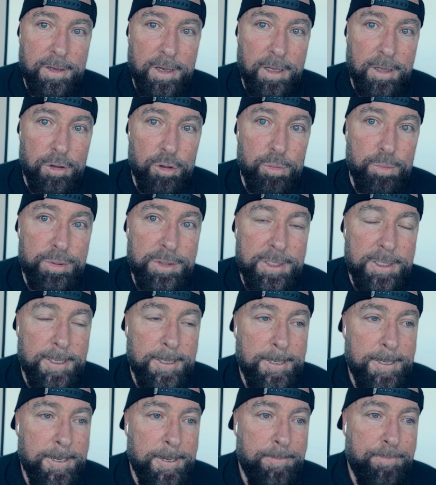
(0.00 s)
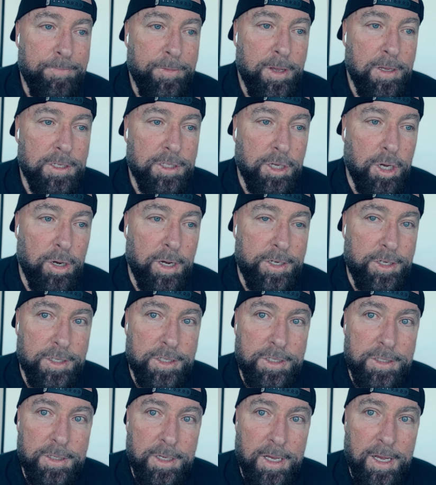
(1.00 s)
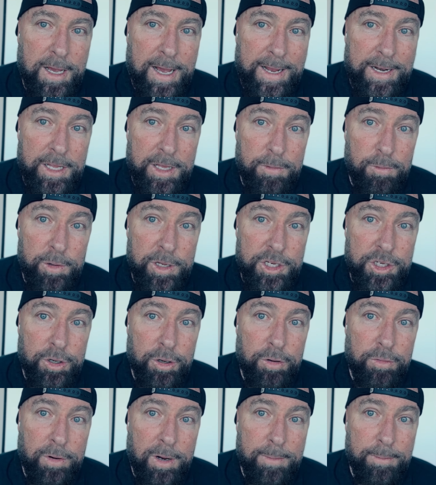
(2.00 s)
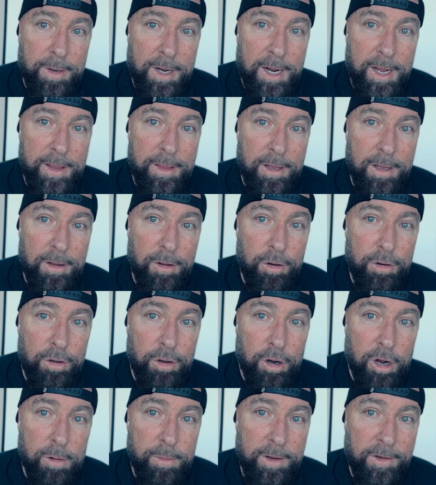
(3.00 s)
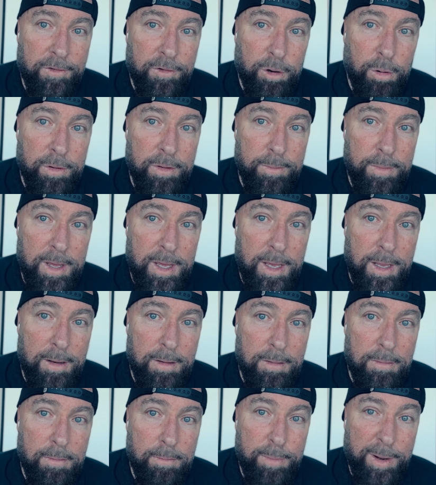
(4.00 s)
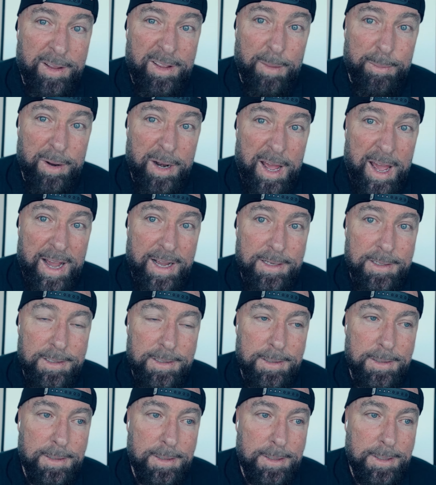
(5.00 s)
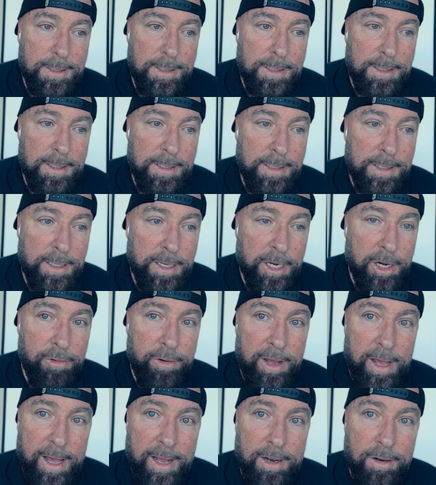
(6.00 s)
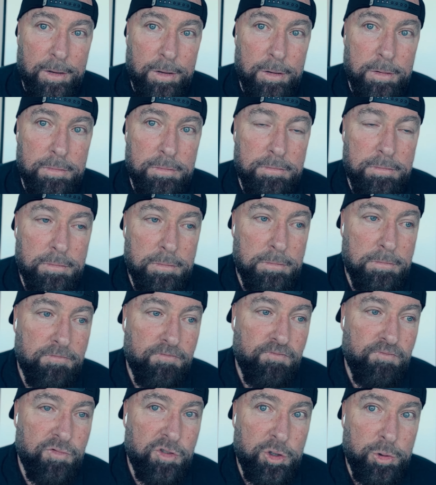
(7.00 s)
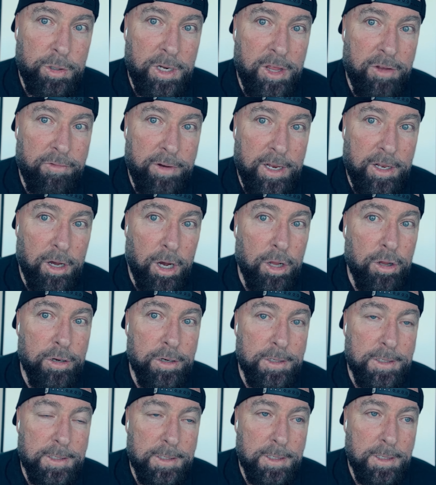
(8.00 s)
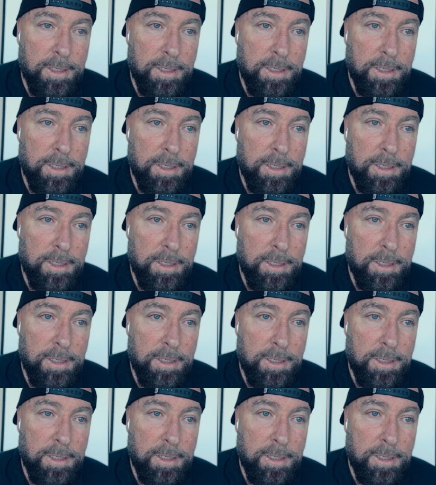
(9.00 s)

uh, loops. So I just uh, had Güicho run by the local hardware store with me and picked up an axe, hickory handle, twenty-three dollars.